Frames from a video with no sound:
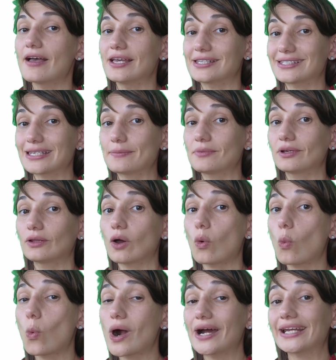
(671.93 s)
Similar
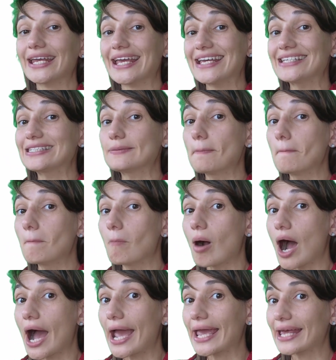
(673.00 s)
one is
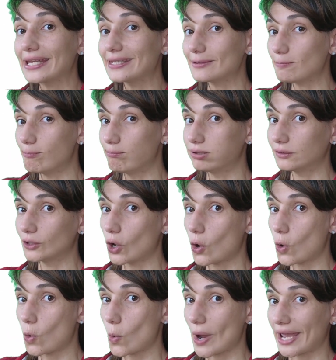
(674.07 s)

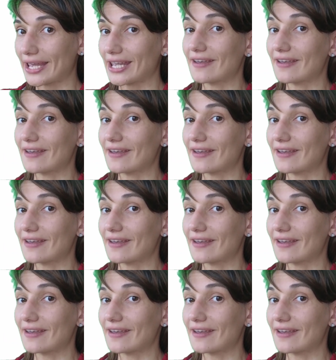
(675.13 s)
mind-blowing.